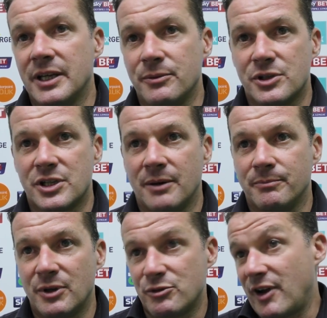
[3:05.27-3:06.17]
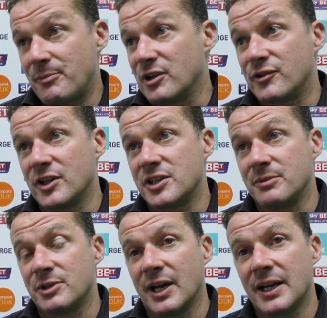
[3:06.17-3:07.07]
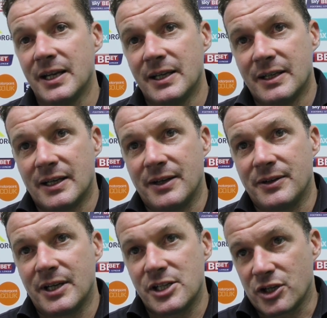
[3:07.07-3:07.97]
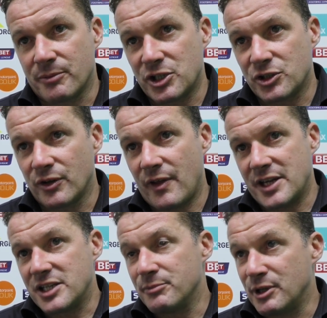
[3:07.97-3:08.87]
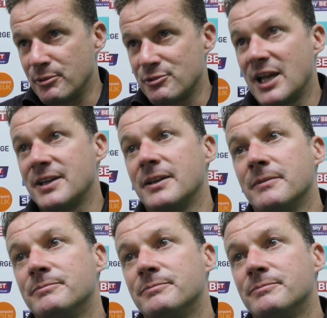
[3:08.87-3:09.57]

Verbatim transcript: He was um, he was fabulous for the team today, and uh, he's got to make sure that that's his minimum standard.